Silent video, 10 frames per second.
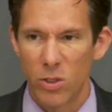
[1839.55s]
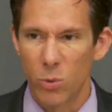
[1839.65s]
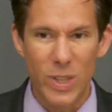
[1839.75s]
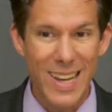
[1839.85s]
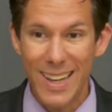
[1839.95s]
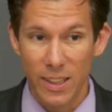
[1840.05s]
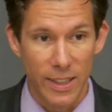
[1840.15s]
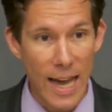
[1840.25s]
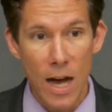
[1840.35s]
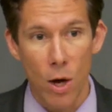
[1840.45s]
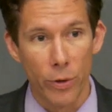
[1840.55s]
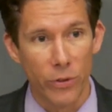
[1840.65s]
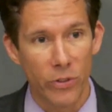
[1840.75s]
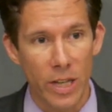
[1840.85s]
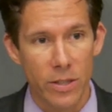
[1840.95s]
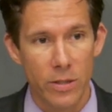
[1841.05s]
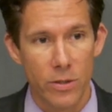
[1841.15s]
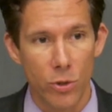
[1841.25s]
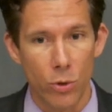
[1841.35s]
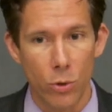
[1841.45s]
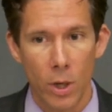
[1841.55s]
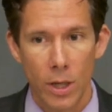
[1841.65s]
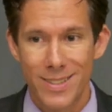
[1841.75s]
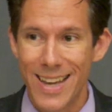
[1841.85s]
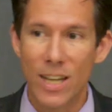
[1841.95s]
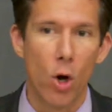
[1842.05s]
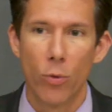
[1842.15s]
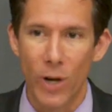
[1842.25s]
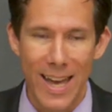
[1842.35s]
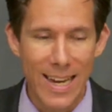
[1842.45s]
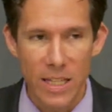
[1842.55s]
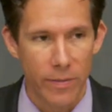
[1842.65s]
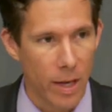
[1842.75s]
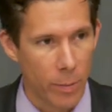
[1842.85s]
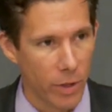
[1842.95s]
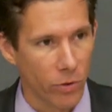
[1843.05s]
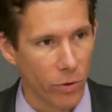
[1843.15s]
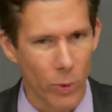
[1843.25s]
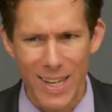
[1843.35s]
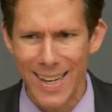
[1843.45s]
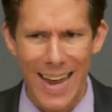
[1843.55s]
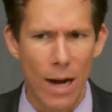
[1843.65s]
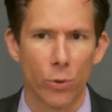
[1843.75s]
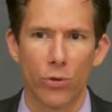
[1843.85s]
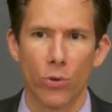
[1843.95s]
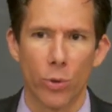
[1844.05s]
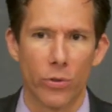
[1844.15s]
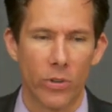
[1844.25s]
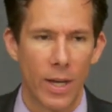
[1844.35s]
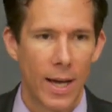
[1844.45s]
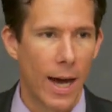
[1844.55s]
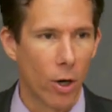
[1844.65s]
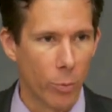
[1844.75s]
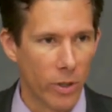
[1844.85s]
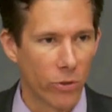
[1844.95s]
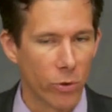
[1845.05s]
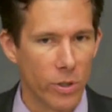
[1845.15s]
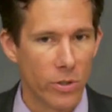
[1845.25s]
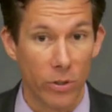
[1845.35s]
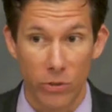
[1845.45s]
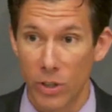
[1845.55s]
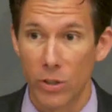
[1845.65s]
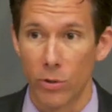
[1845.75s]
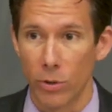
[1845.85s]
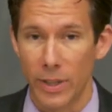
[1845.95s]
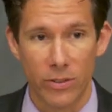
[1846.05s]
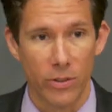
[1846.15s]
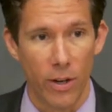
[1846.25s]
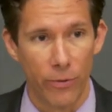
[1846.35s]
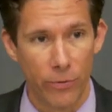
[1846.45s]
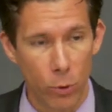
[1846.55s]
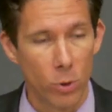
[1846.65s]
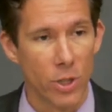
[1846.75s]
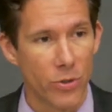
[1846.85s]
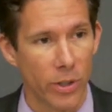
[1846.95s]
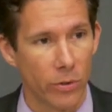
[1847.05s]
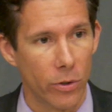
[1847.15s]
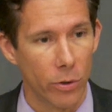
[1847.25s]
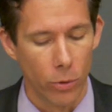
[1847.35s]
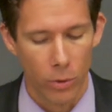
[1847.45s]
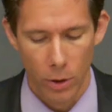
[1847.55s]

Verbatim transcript: We can't allow the state to take over any of that ministry. We can't outsource our ministry to Caesar. That's a foolish thing to do.